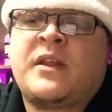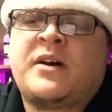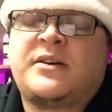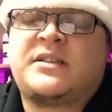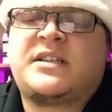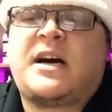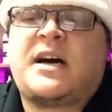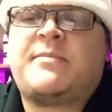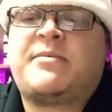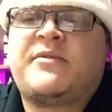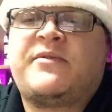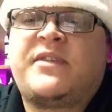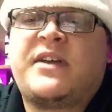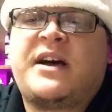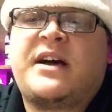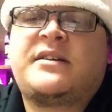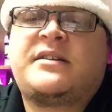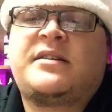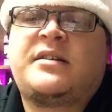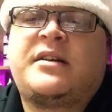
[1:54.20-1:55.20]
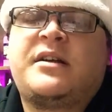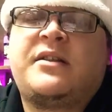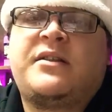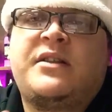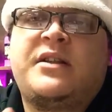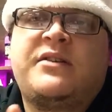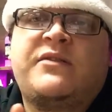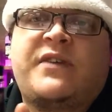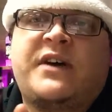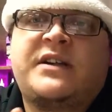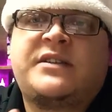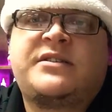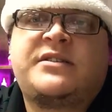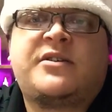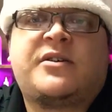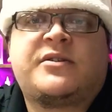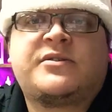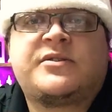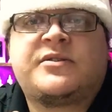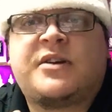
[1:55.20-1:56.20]
On top of that, the
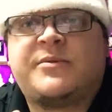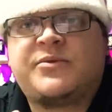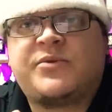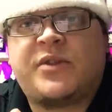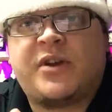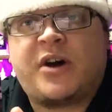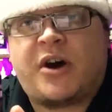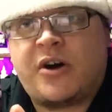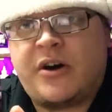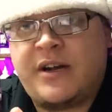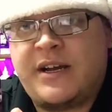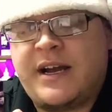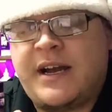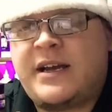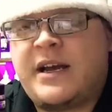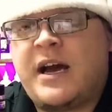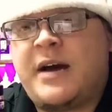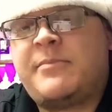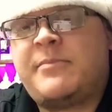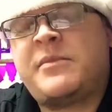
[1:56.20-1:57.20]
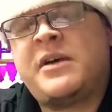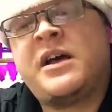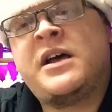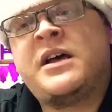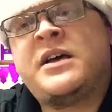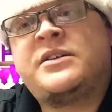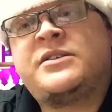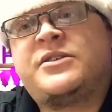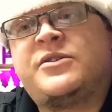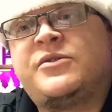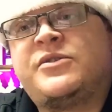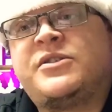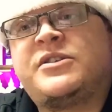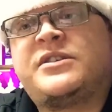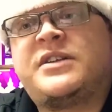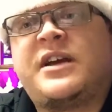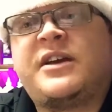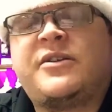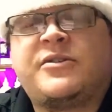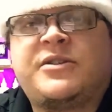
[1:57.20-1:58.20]
Fancier also comes with an RDA cap, so you
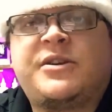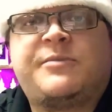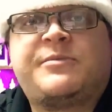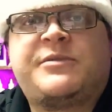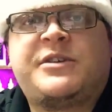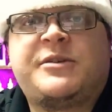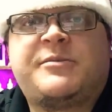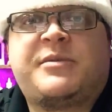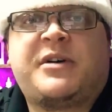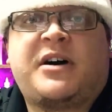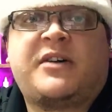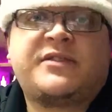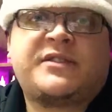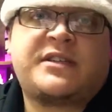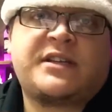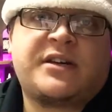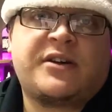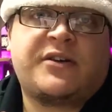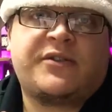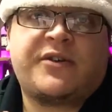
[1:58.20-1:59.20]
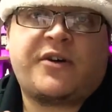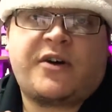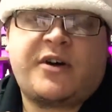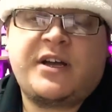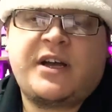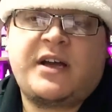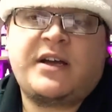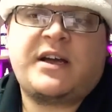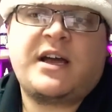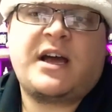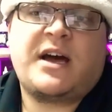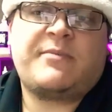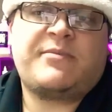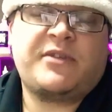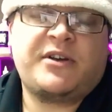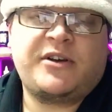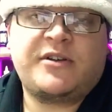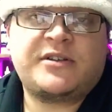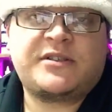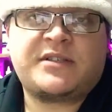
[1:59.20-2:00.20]
just take your drip tip off, stick it on the RDA cap,
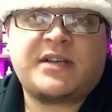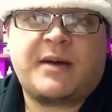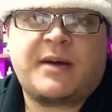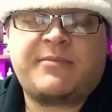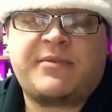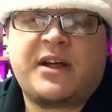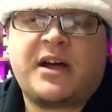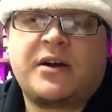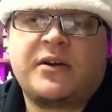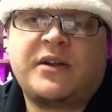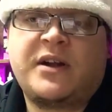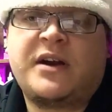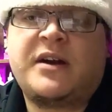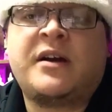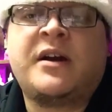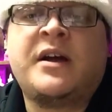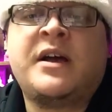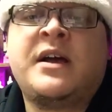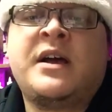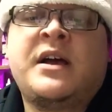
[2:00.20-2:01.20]
and then you can slap that on there.